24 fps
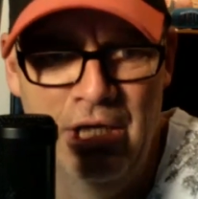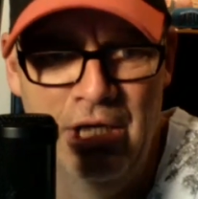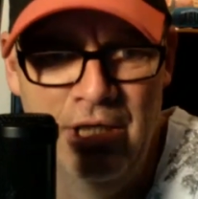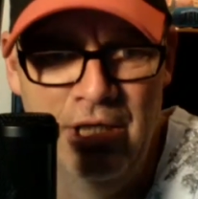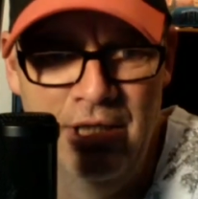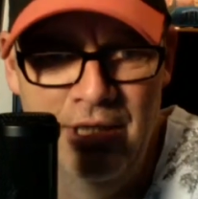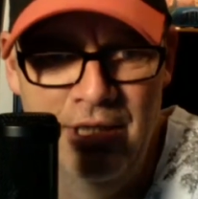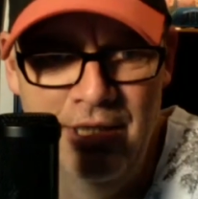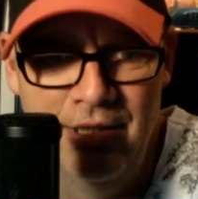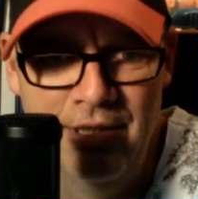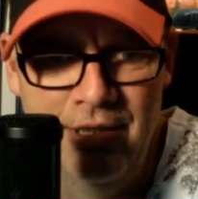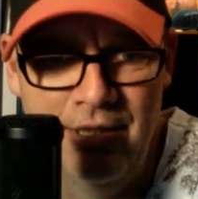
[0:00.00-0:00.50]

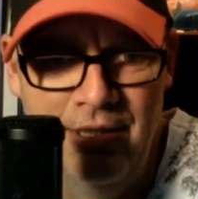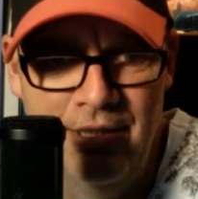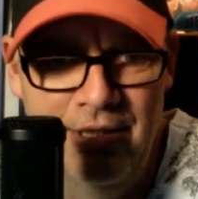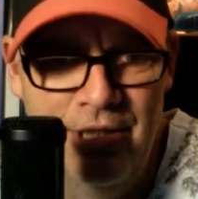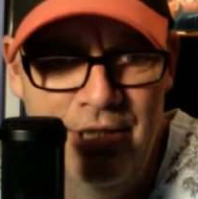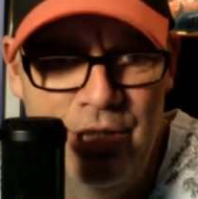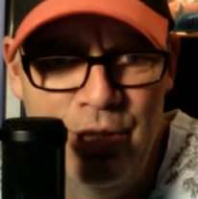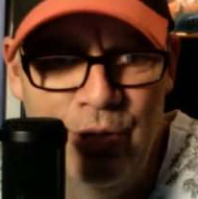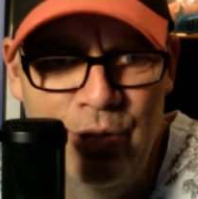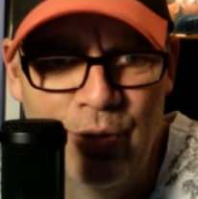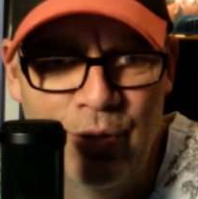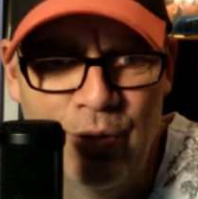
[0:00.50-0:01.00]
in mm
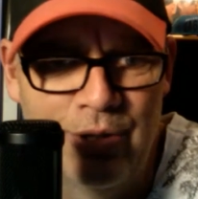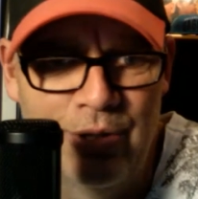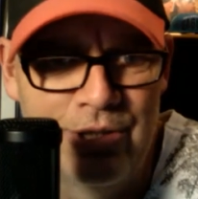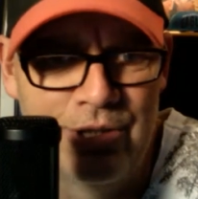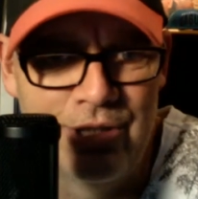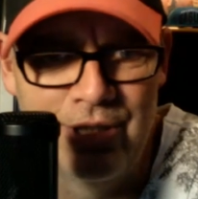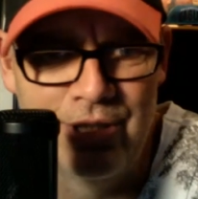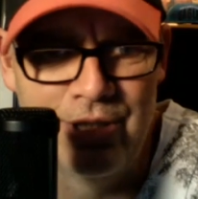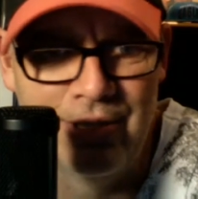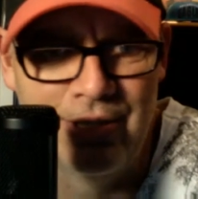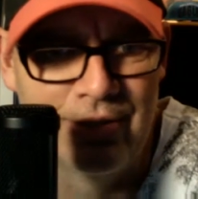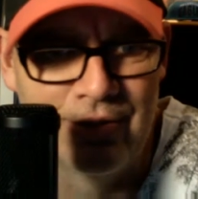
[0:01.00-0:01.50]
New York
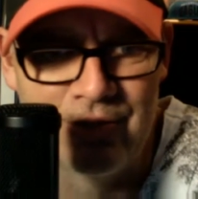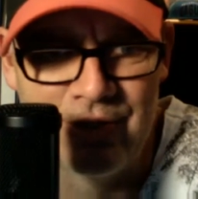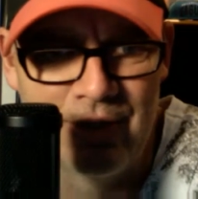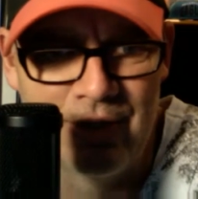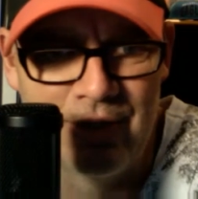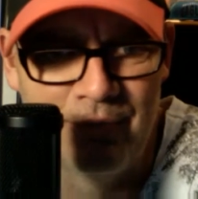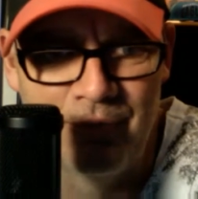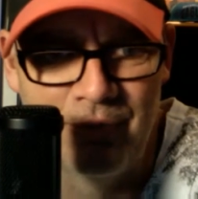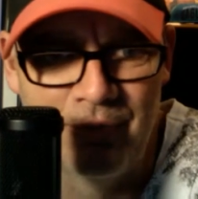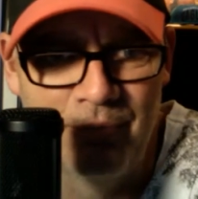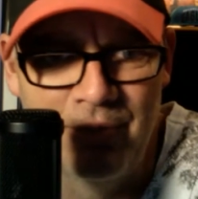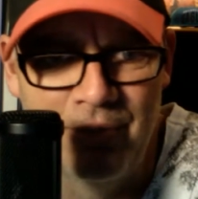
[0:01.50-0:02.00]
City or
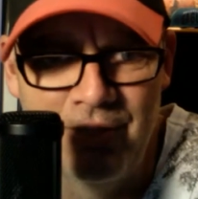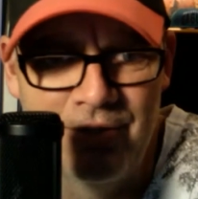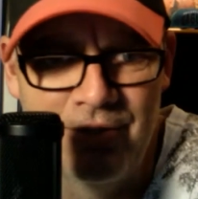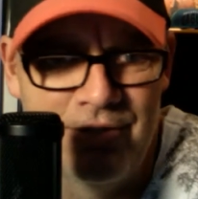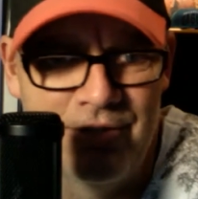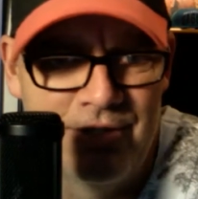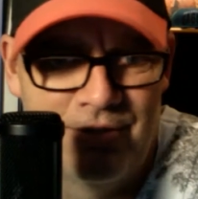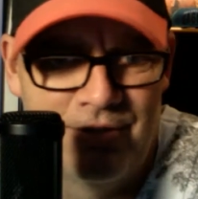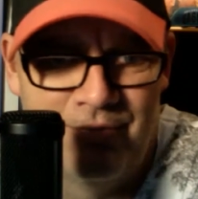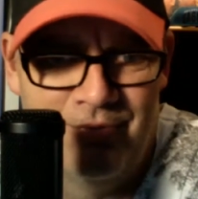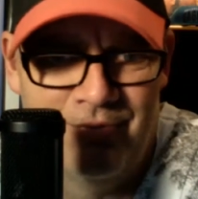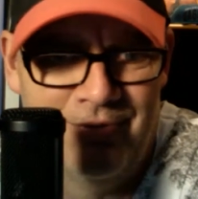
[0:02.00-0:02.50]
something because
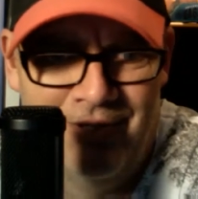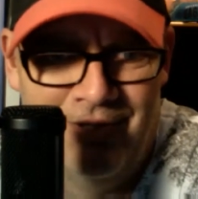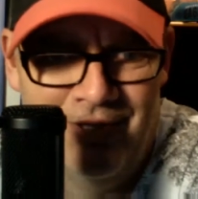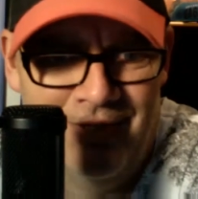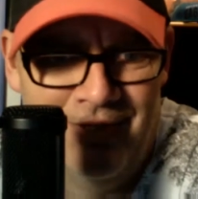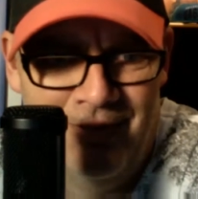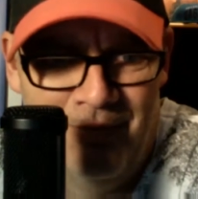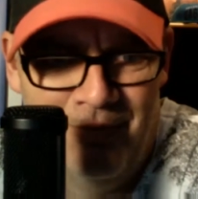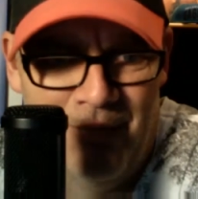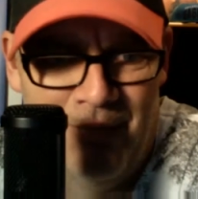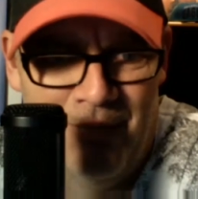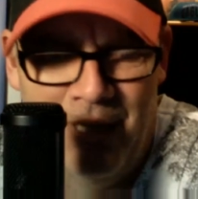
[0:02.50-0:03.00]
he's mm-hmm.
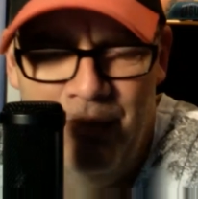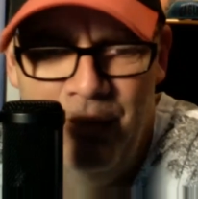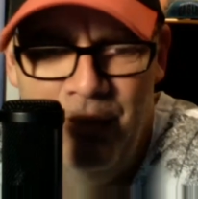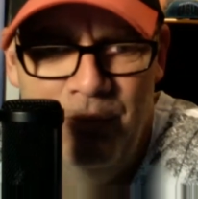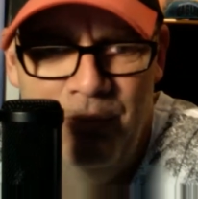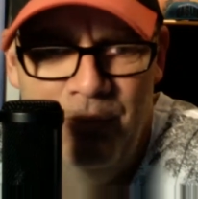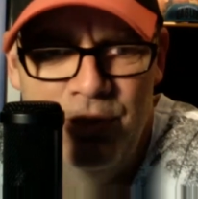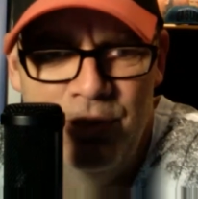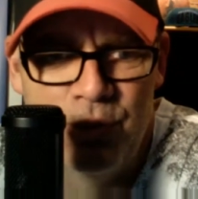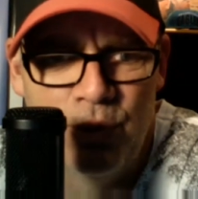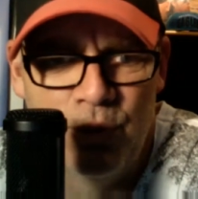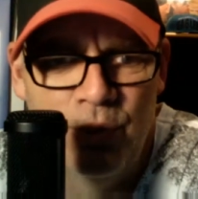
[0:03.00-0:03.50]
maybe
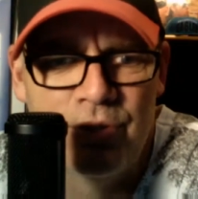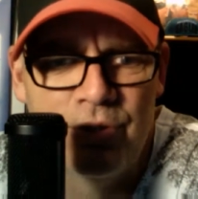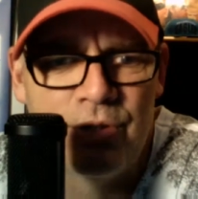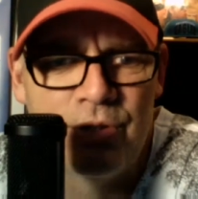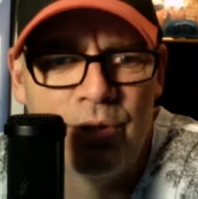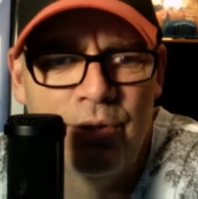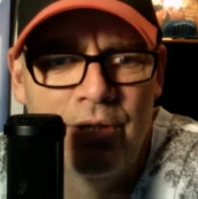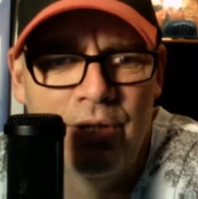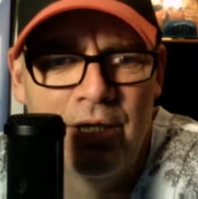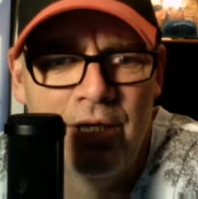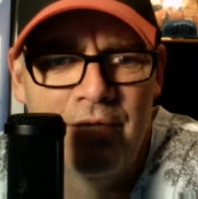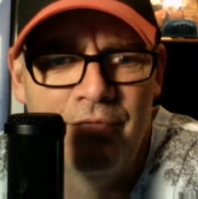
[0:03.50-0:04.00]
been told his
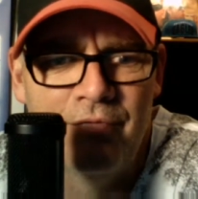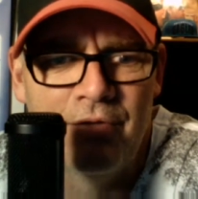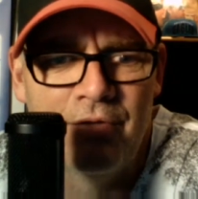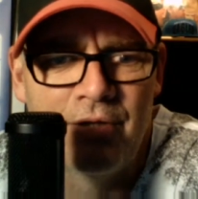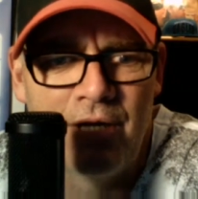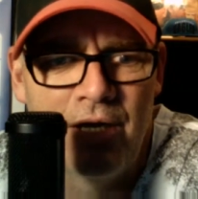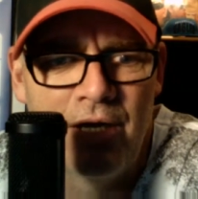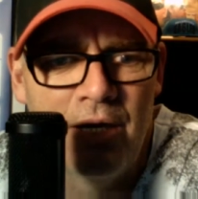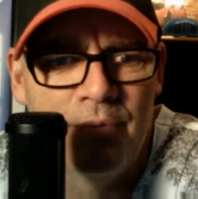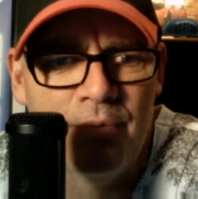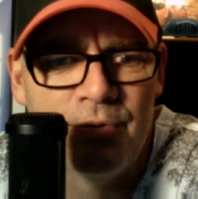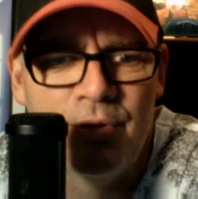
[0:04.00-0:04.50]
whole life the
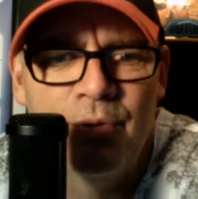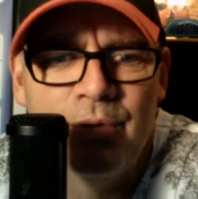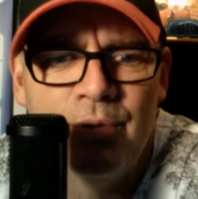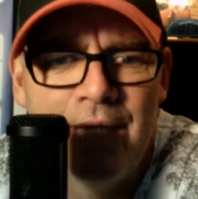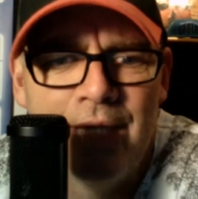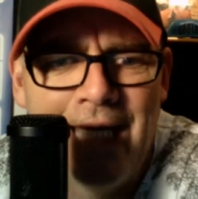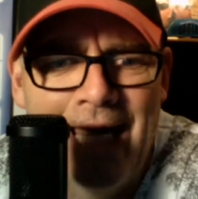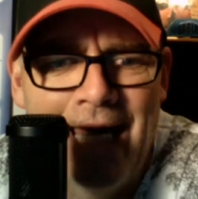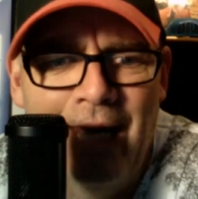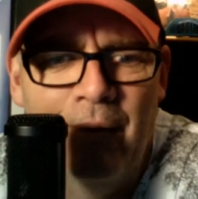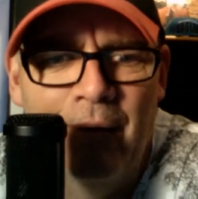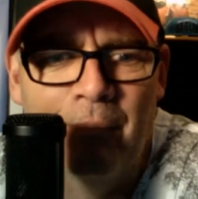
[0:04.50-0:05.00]
cops are out to
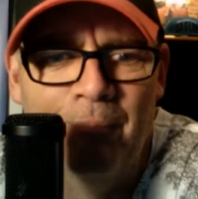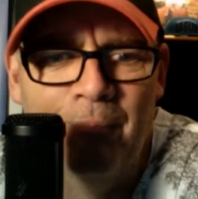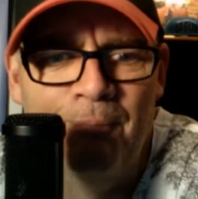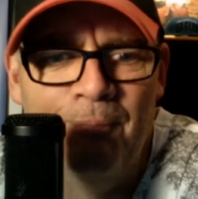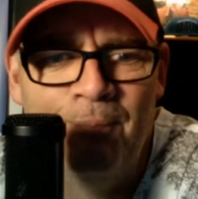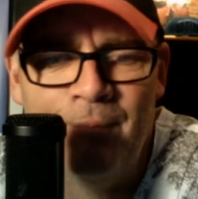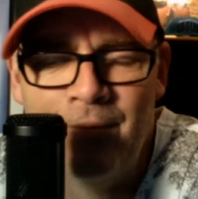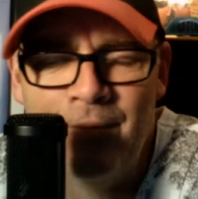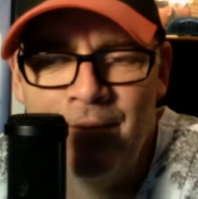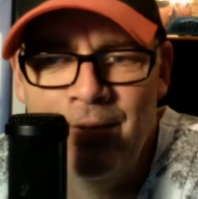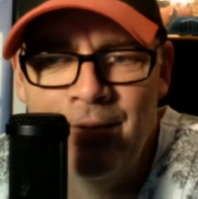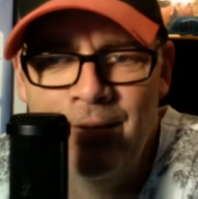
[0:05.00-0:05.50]
get him.
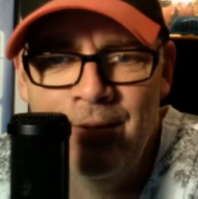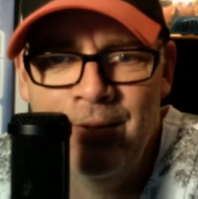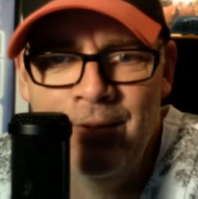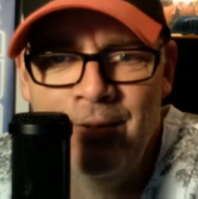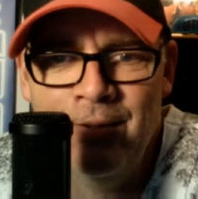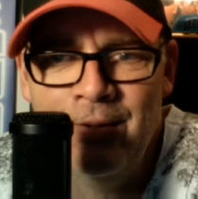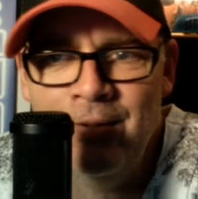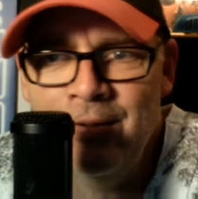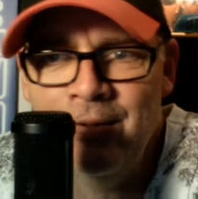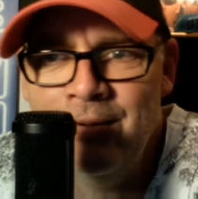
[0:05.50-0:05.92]
Mm-hmm.